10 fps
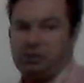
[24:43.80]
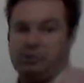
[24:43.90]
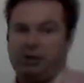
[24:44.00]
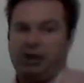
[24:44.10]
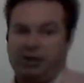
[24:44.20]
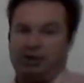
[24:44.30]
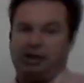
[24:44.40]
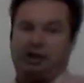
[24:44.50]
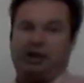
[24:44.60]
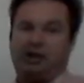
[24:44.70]
admit that it
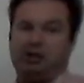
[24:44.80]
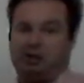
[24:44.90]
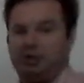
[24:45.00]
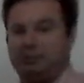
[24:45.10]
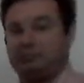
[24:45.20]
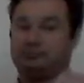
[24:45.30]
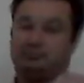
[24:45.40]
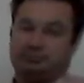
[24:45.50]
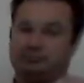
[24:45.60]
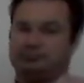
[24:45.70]
likes it
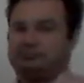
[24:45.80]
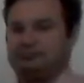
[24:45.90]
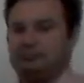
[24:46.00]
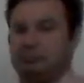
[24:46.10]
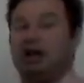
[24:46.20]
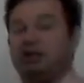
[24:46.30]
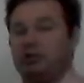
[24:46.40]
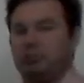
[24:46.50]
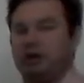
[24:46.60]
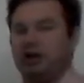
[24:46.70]
a
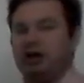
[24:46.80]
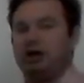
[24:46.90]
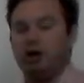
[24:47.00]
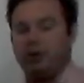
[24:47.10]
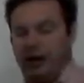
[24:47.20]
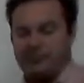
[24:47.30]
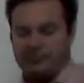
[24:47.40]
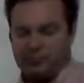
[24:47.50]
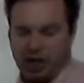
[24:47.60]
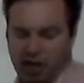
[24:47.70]
little bit. Okay.
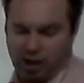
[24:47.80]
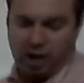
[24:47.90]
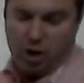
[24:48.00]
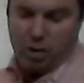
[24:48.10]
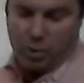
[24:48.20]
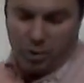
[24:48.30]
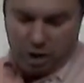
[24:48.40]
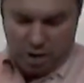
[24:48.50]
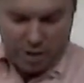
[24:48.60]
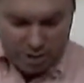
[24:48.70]

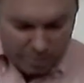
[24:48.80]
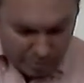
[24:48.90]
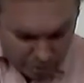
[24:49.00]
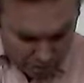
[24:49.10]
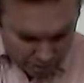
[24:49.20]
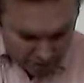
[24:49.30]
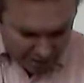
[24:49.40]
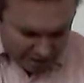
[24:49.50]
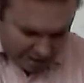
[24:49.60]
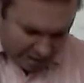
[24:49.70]
One more
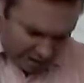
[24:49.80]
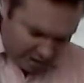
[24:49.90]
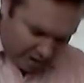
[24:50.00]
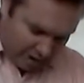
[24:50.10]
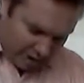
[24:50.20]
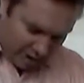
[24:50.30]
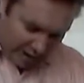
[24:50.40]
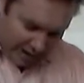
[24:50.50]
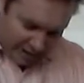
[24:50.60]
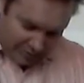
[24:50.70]
sentence here to
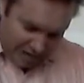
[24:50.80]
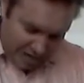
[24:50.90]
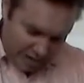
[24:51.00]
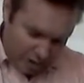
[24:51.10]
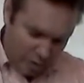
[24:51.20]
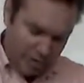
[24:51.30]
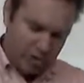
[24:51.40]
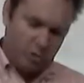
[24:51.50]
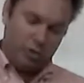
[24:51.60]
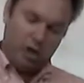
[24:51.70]
kind of show
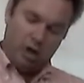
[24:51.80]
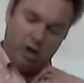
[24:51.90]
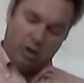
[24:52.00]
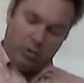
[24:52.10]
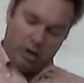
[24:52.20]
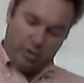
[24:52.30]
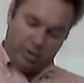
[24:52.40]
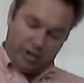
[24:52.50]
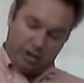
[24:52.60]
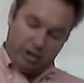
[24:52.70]
you what
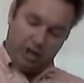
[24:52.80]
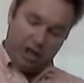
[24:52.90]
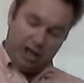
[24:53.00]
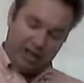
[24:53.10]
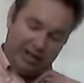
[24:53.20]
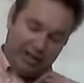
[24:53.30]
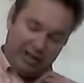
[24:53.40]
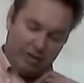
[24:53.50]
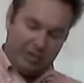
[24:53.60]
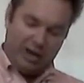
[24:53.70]
we're talking
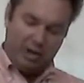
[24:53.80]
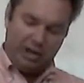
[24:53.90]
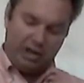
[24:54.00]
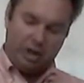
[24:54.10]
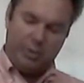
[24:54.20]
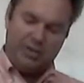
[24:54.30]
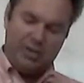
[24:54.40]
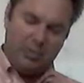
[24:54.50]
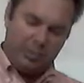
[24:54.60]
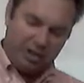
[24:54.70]
about. Let's go with
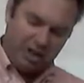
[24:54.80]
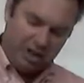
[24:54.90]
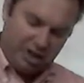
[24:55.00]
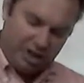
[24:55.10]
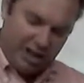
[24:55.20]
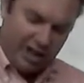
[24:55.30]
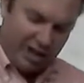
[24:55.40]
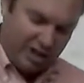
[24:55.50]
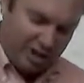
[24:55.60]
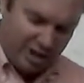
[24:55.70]
number
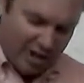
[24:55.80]
6.